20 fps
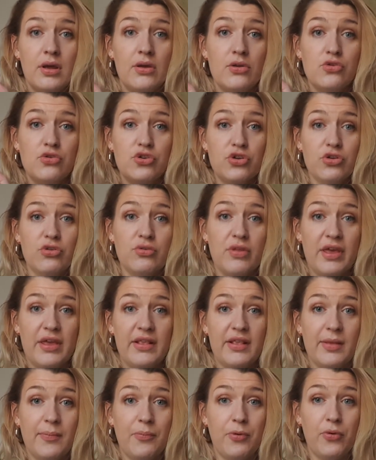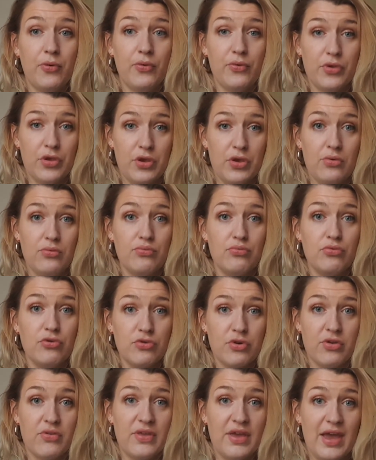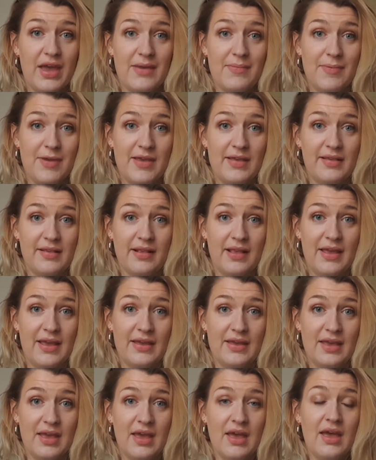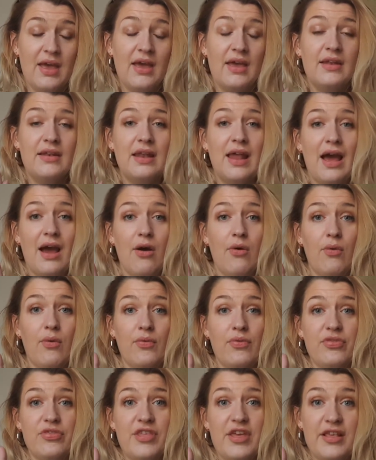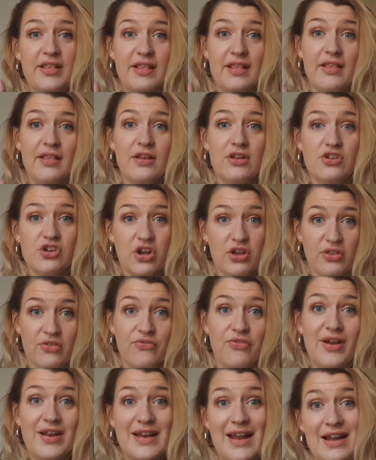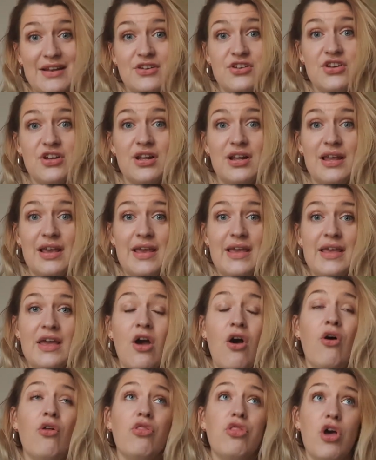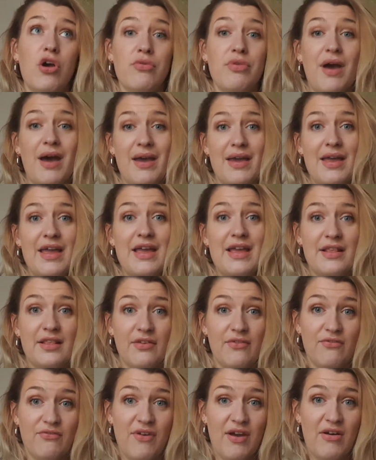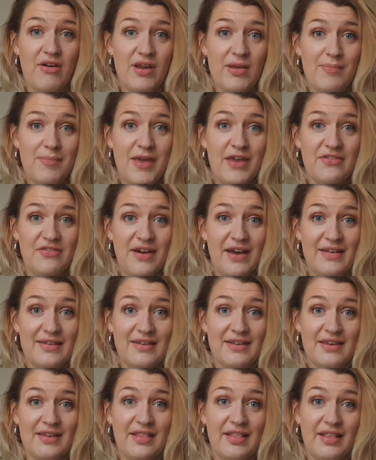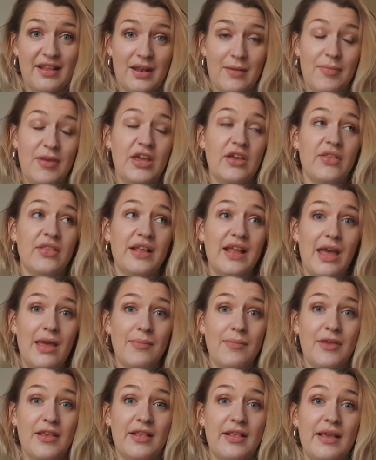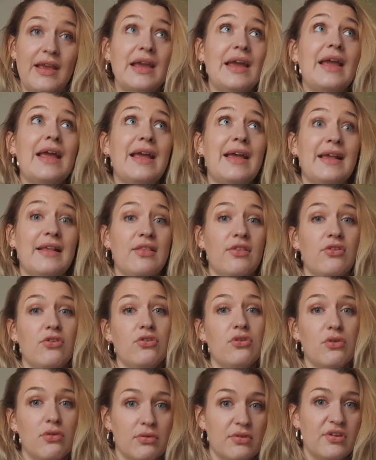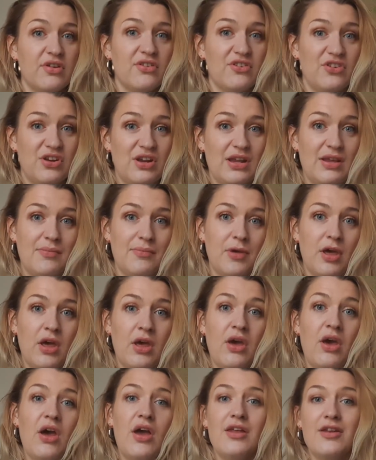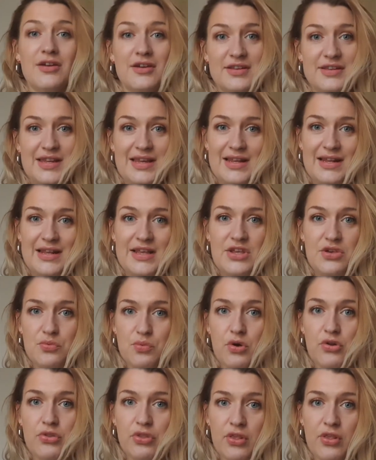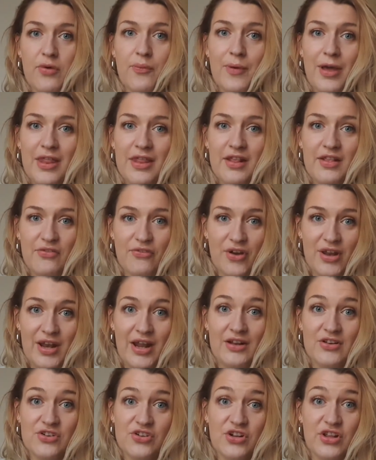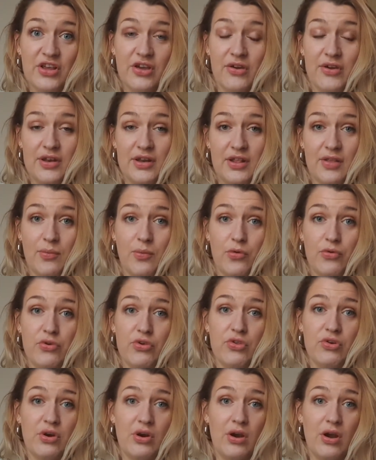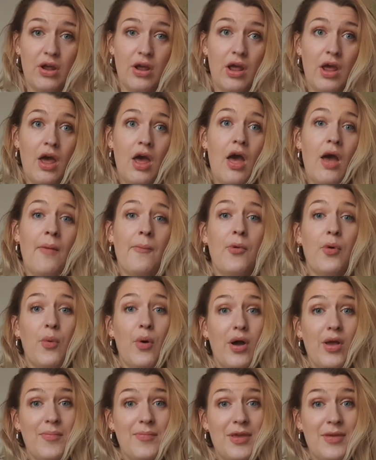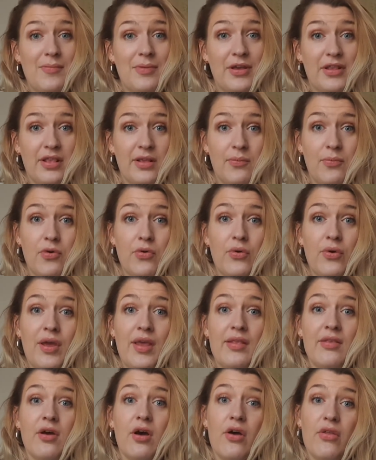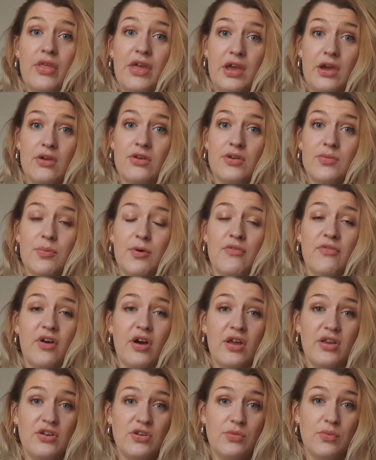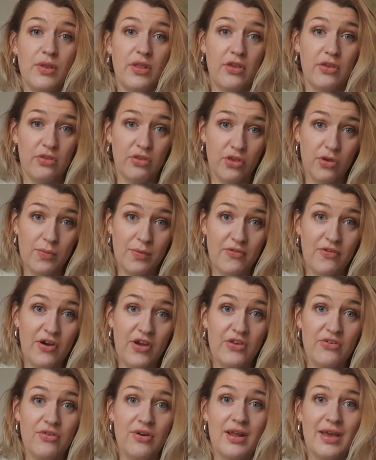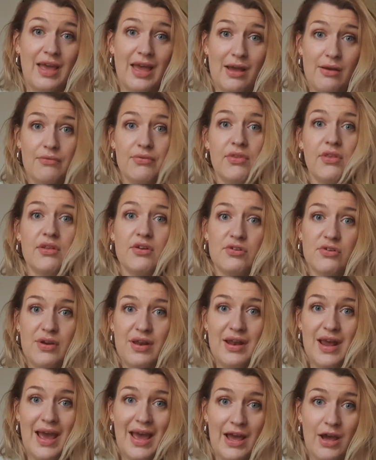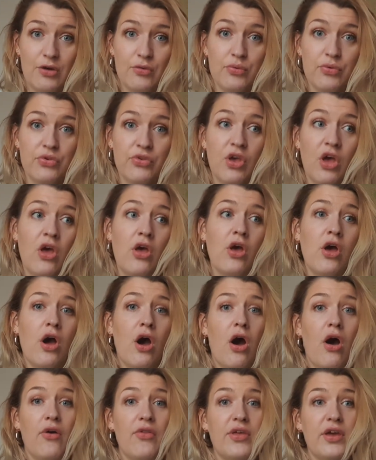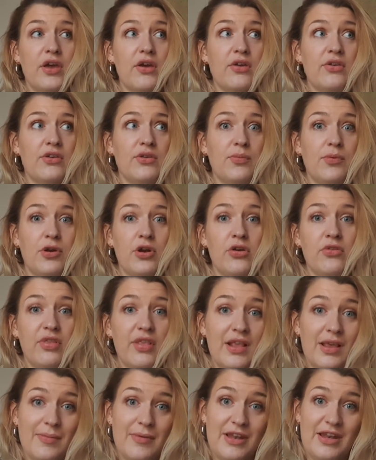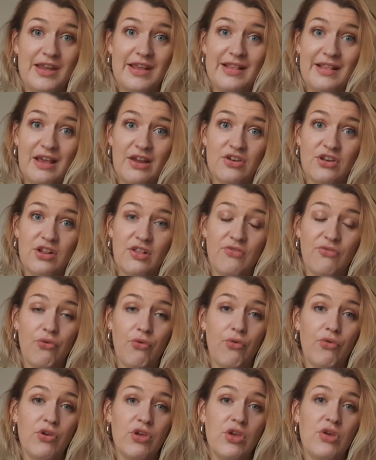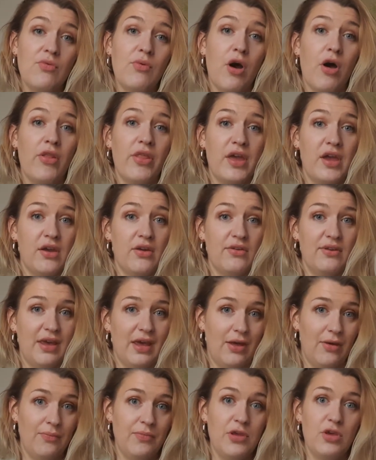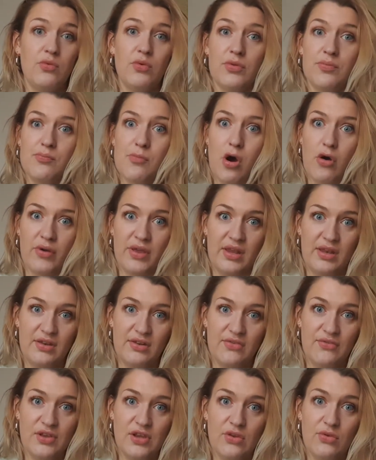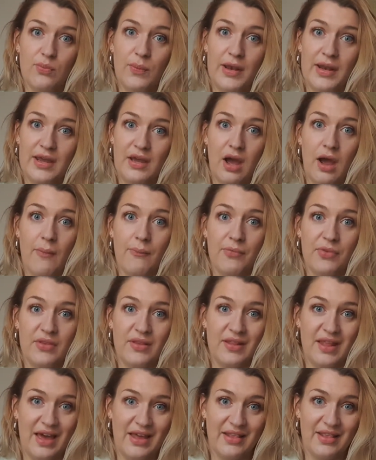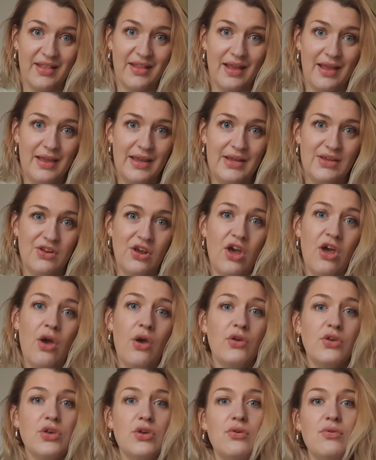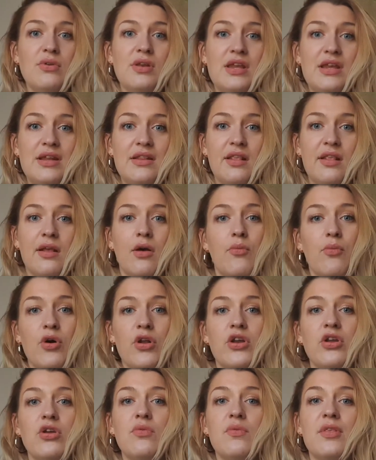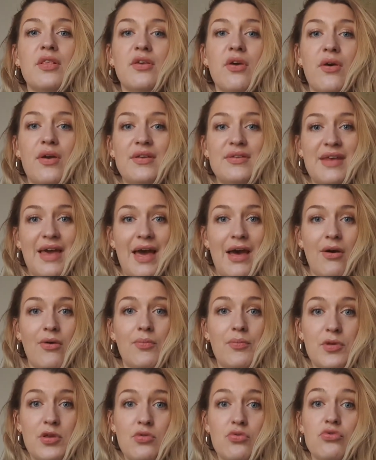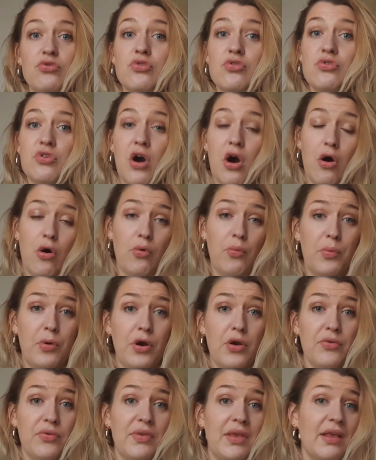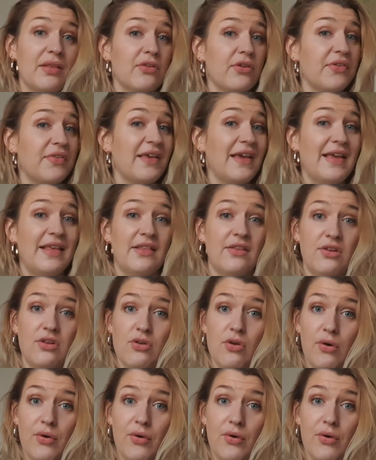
do they support you through the APC? Now, this isn't just financially, though that is a very big factor to consider because the APC is not cheap. And ideally, you want somewhere that's financially going to support you through it. But what I mean by support is, are they going to provide you with a supervisor and a counsellor in-house? Are they going to put on CPD sessions for you? Are they going to help you with mock interviews when it comes to that stage? You need someone who is going to help you through the whole process because it is not